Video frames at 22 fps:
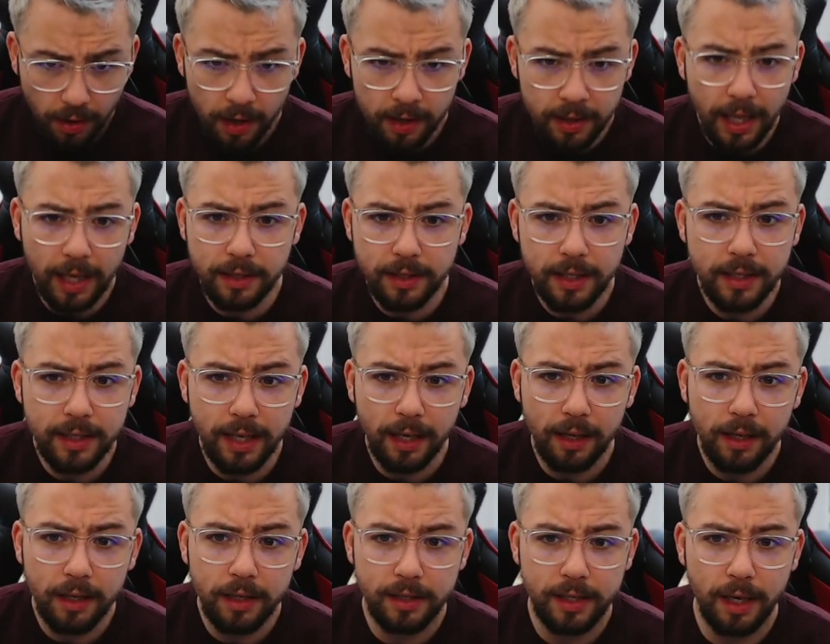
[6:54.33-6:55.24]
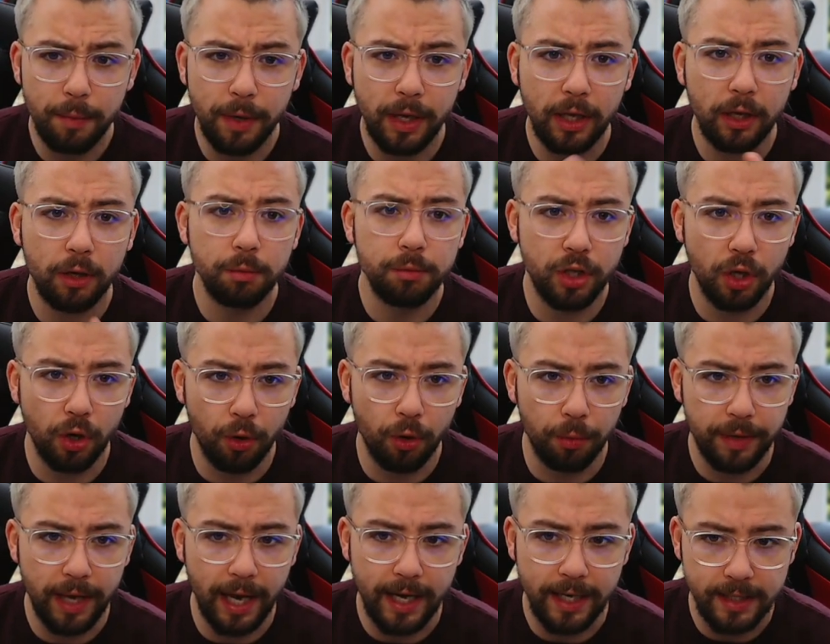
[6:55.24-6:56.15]
And that's exactly the same when it comes to
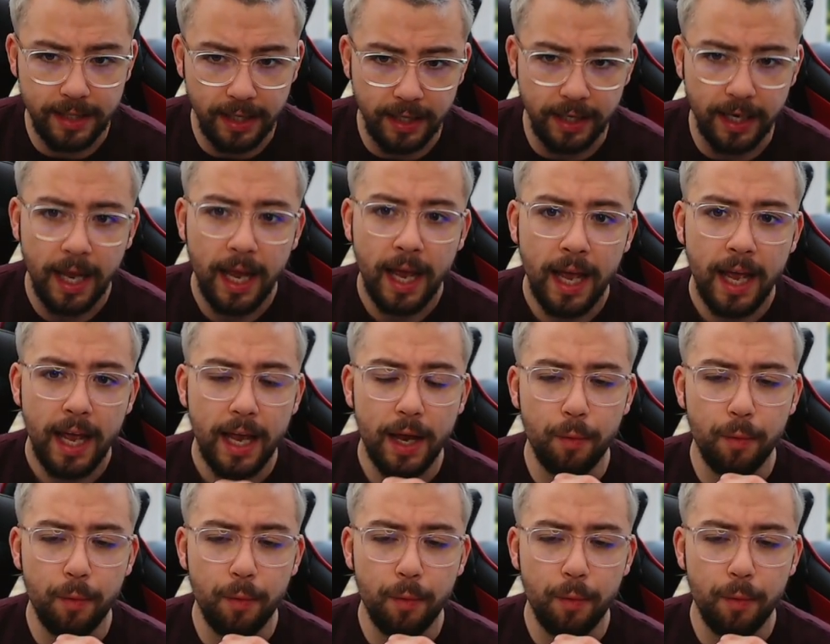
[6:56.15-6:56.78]
updating.